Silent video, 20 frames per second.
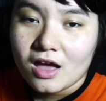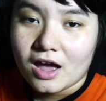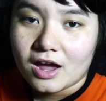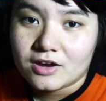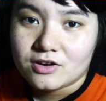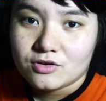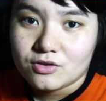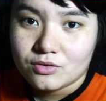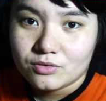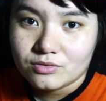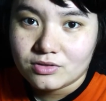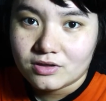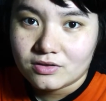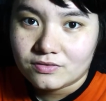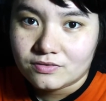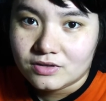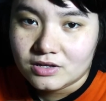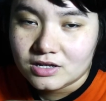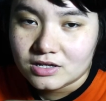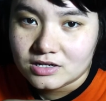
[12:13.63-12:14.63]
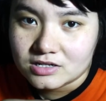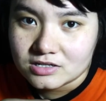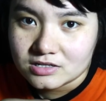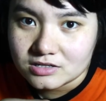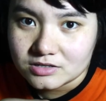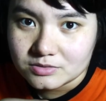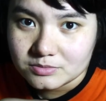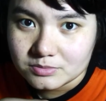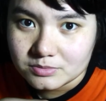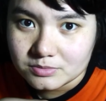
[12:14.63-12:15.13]
I know that
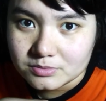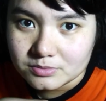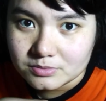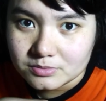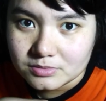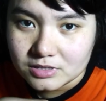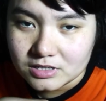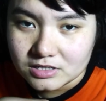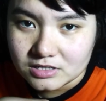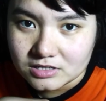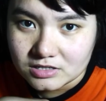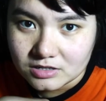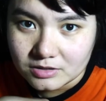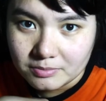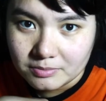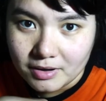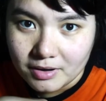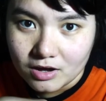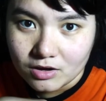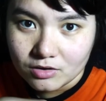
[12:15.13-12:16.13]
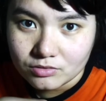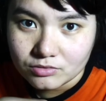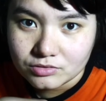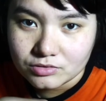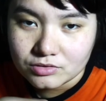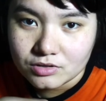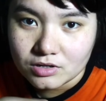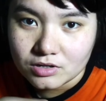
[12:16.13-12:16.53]
veganism is about